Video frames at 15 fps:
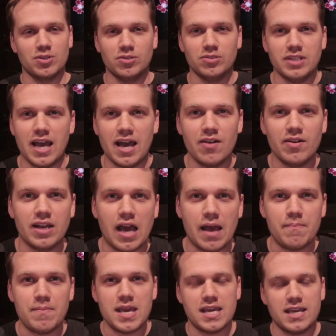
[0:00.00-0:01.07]
old now, and
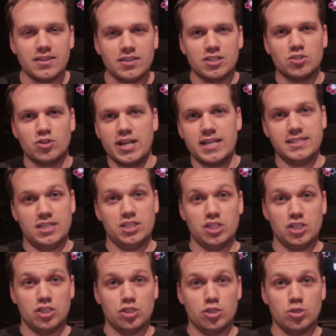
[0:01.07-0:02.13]
I'm making the
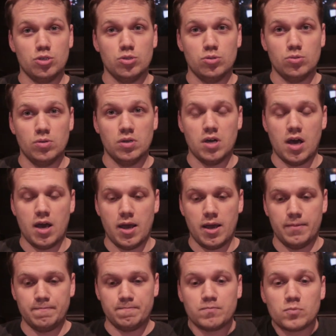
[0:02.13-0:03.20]
transition to
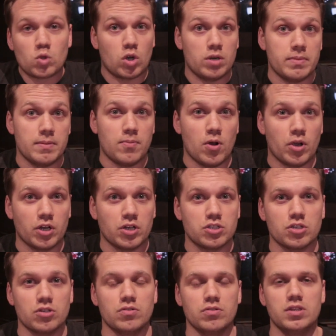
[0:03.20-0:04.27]
tournament poker.
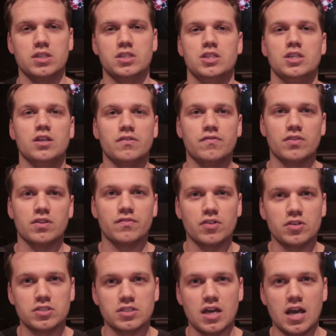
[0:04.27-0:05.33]
So this year, for the
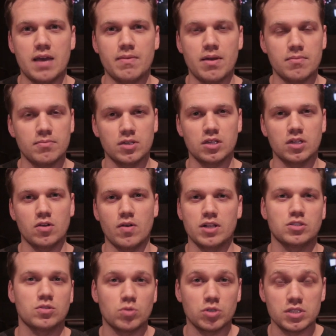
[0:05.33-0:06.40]
first time, I'm going to go out
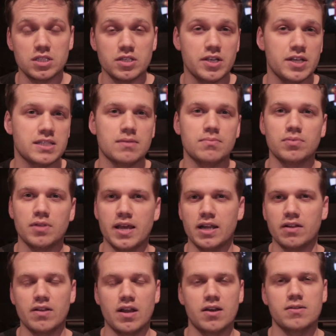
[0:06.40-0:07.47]
to the World Series. I'm playing
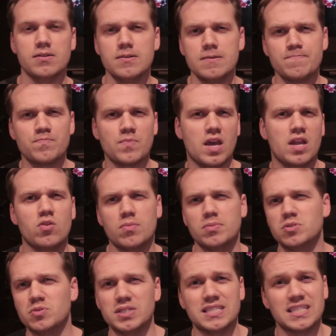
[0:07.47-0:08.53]
around anywhere
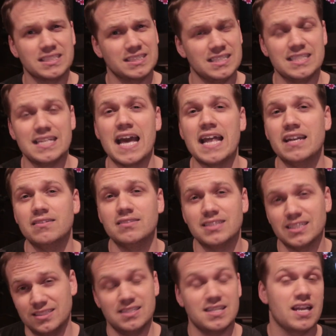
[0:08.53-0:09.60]
between 6 to 10
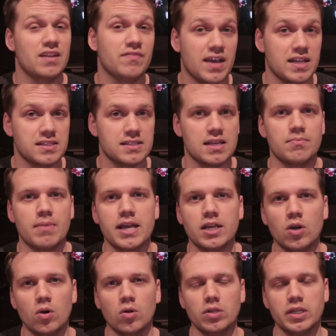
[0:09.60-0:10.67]
events. And my
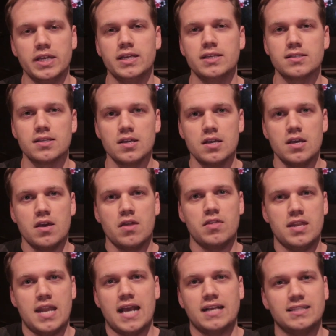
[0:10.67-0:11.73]
goal is
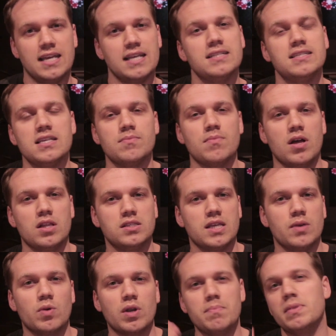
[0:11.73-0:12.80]
the next 18 months, I
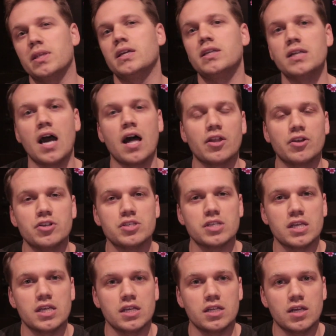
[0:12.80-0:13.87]
want $1 million
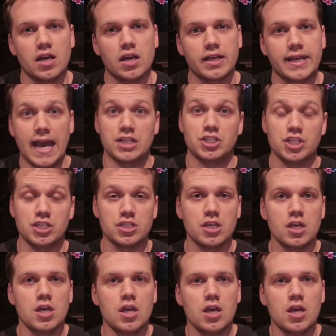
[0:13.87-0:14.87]
in cashes.